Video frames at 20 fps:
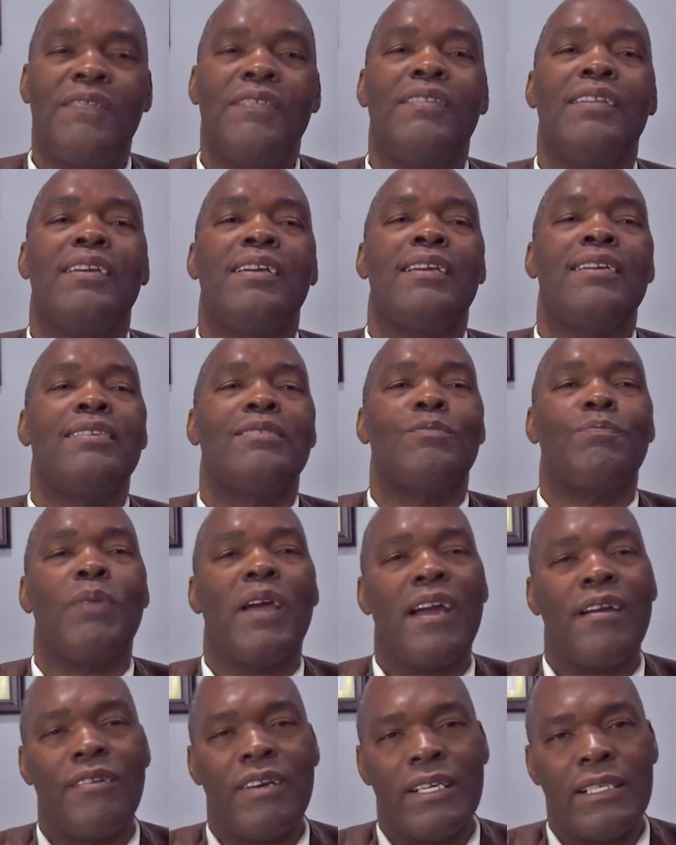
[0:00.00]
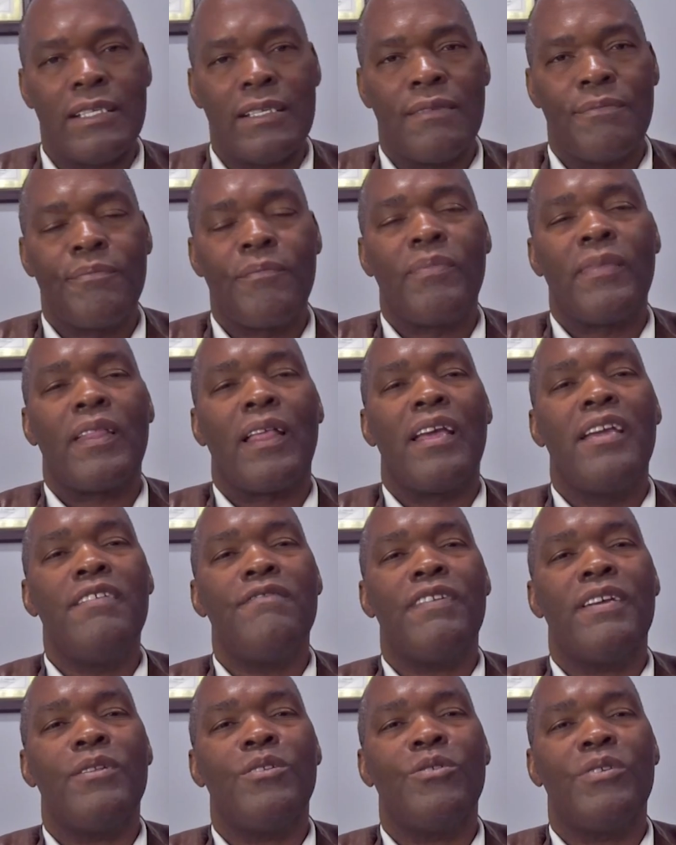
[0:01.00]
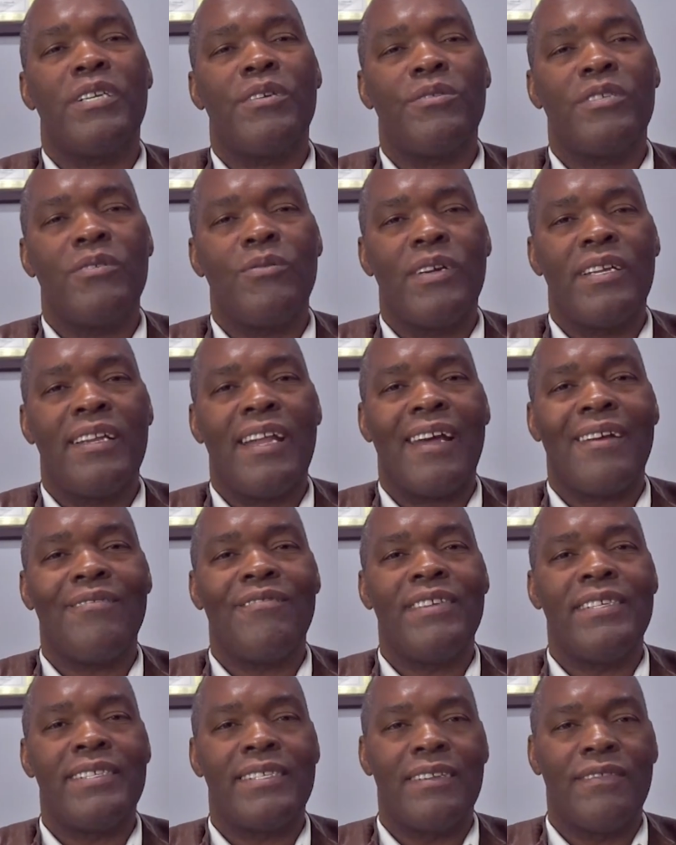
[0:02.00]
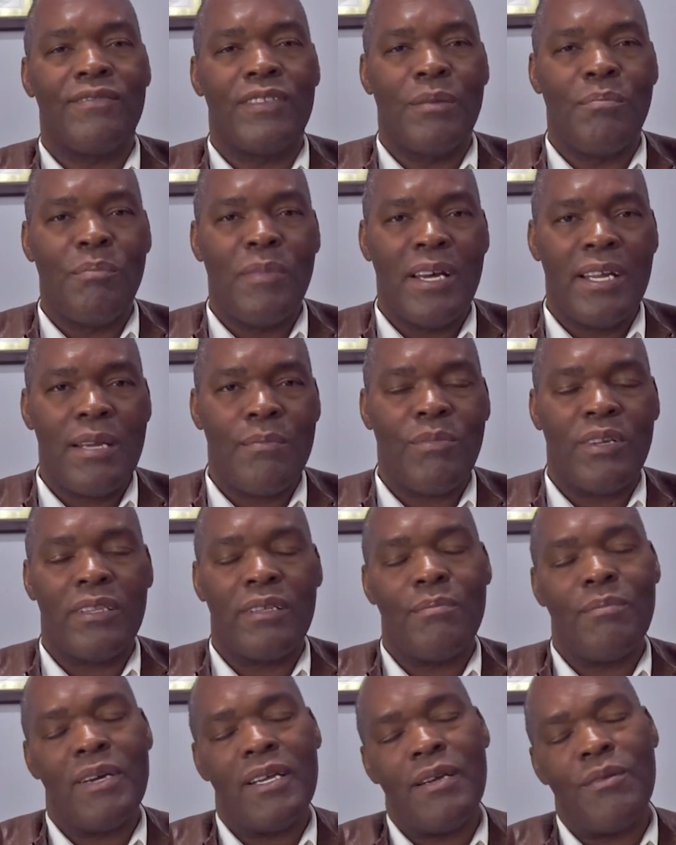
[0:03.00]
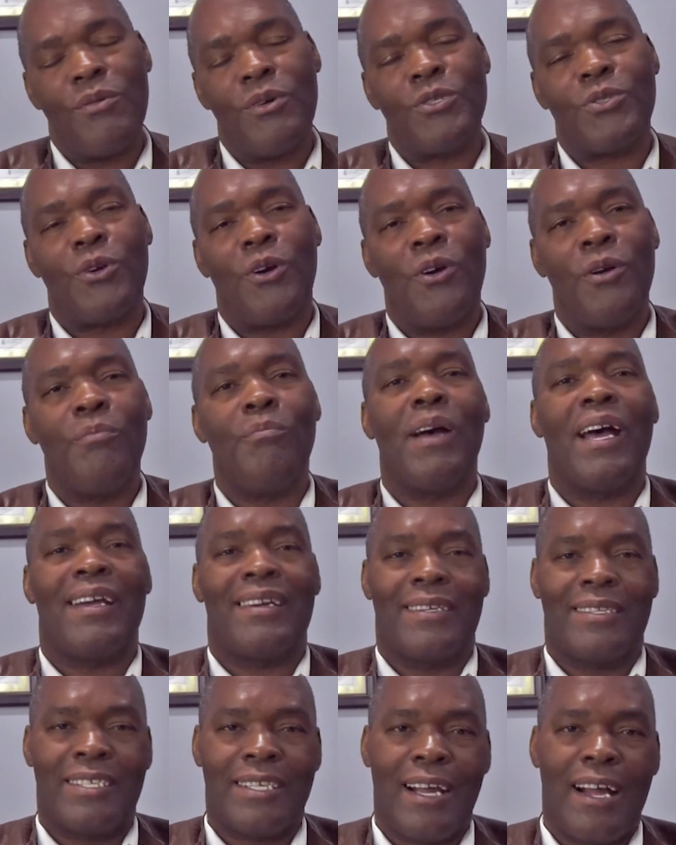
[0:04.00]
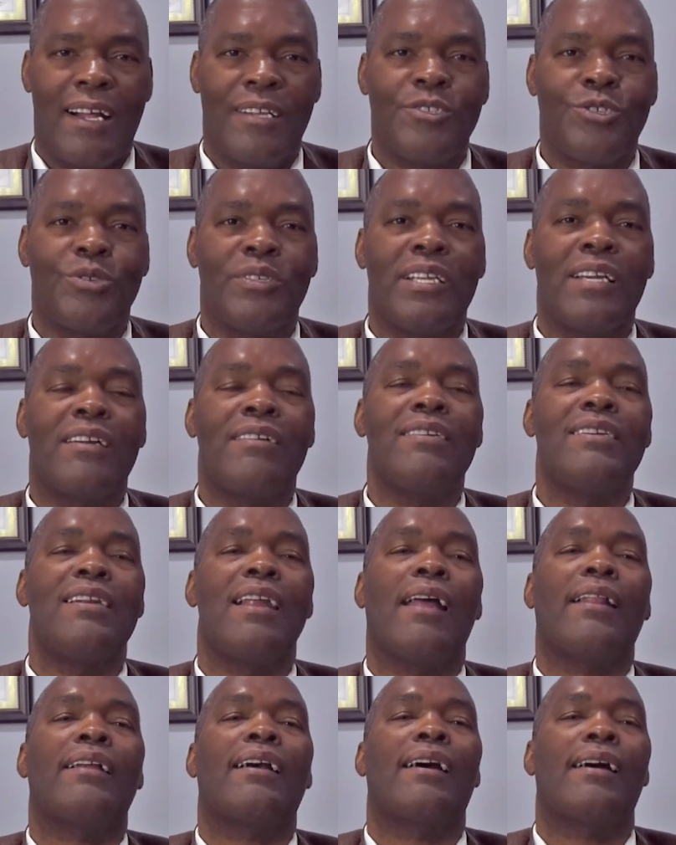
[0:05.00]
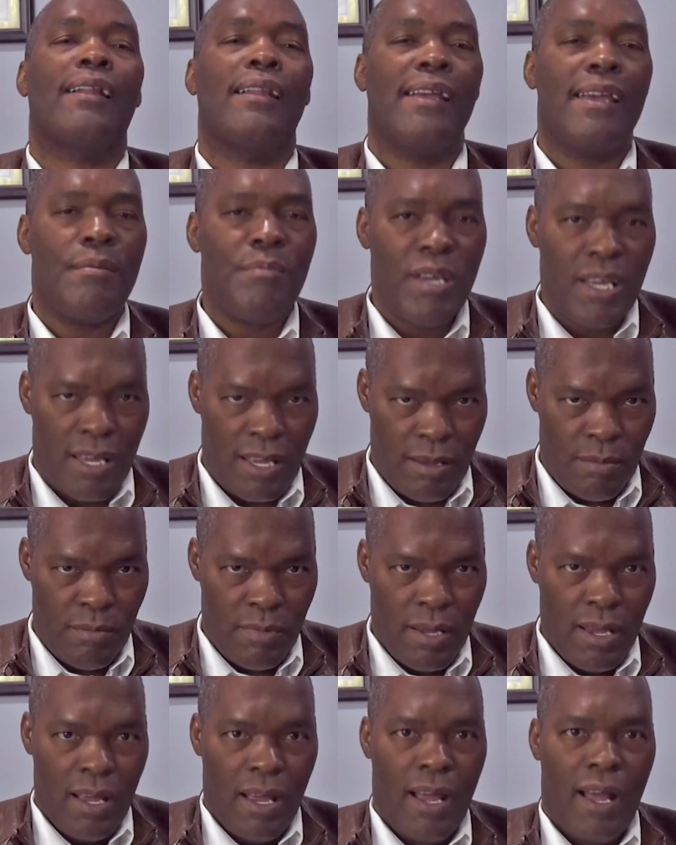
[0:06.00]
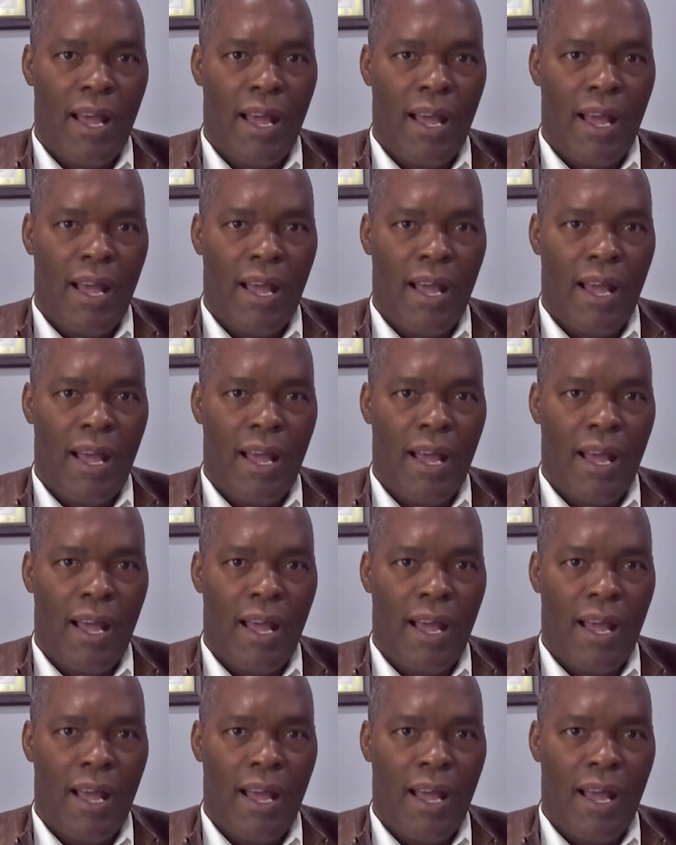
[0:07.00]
His parents, even though they were the one that received the money, but the money was earned by the child, so they could not claim him